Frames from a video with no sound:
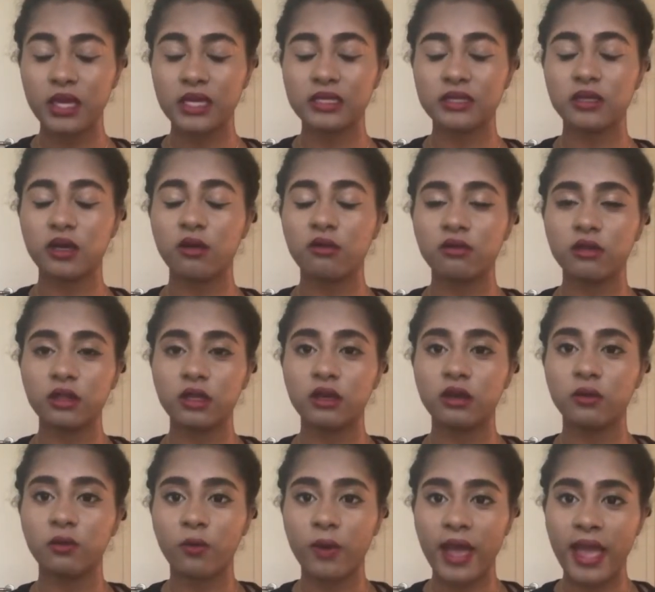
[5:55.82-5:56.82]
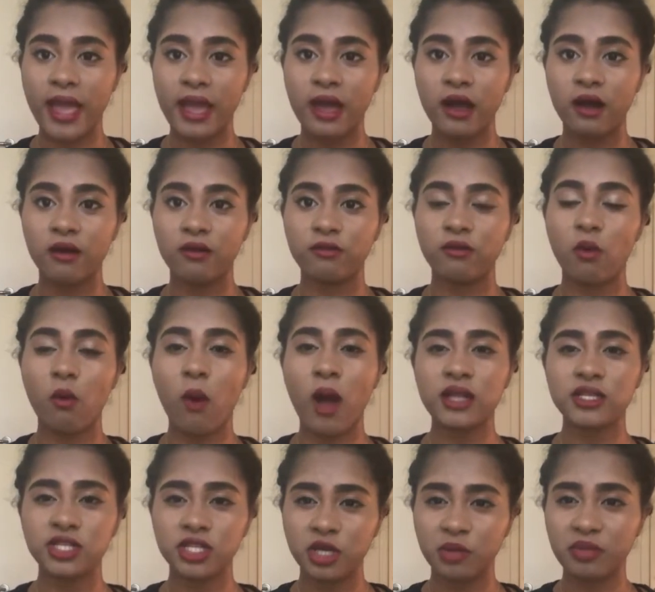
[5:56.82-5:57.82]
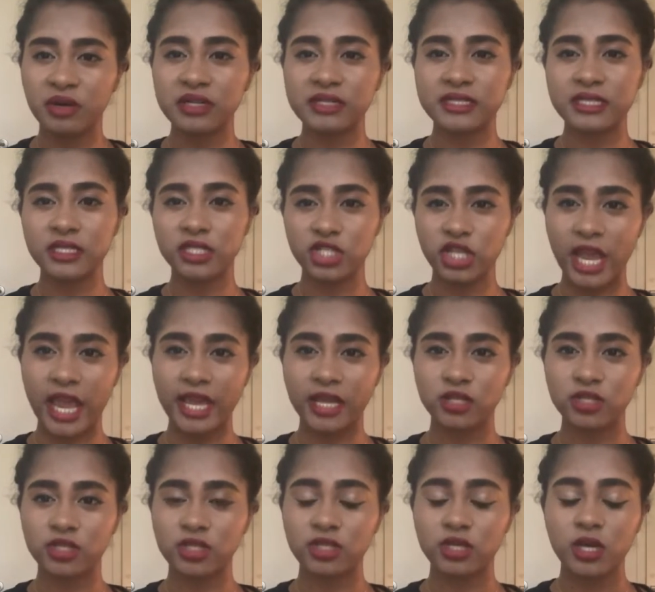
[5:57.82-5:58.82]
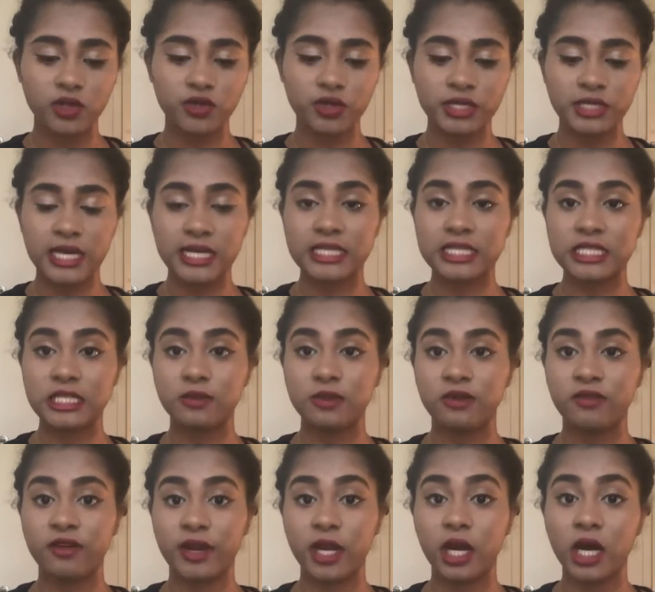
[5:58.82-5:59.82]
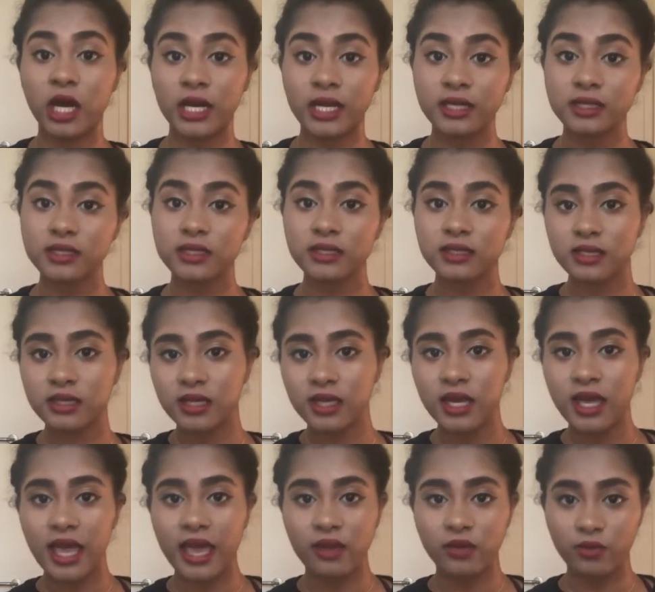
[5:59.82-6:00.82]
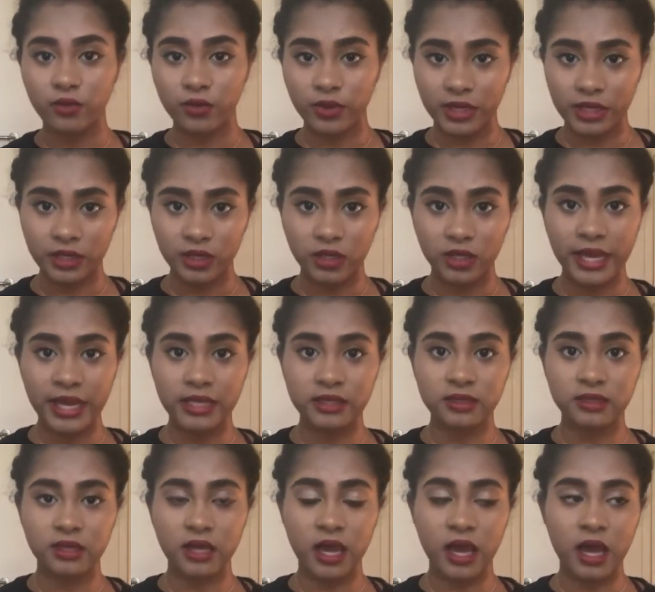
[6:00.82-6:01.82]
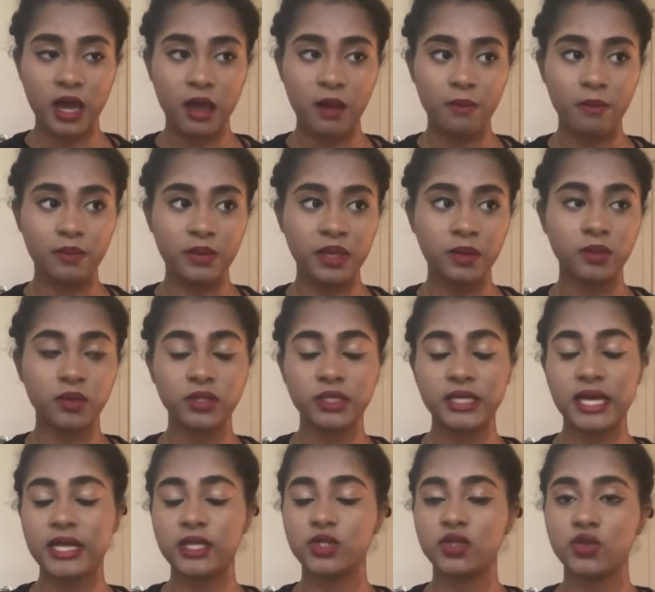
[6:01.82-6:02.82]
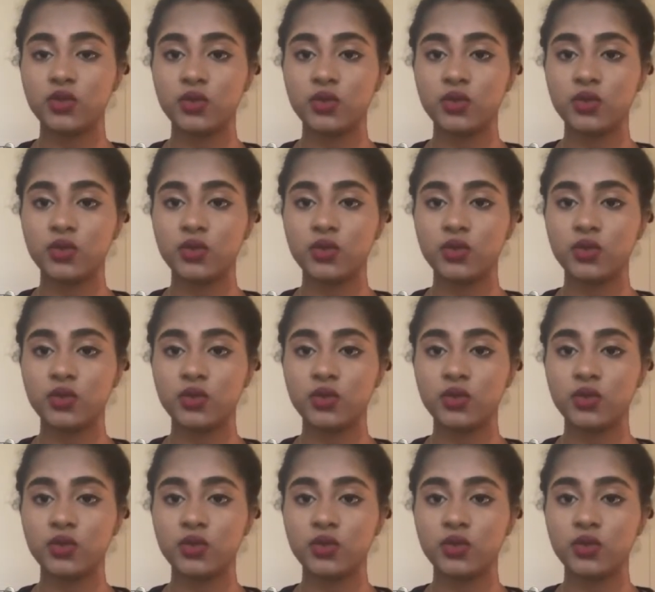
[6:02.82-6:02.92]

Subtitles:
is a really good way of watching a person change. Poetry tends to be very honest and real, and people tend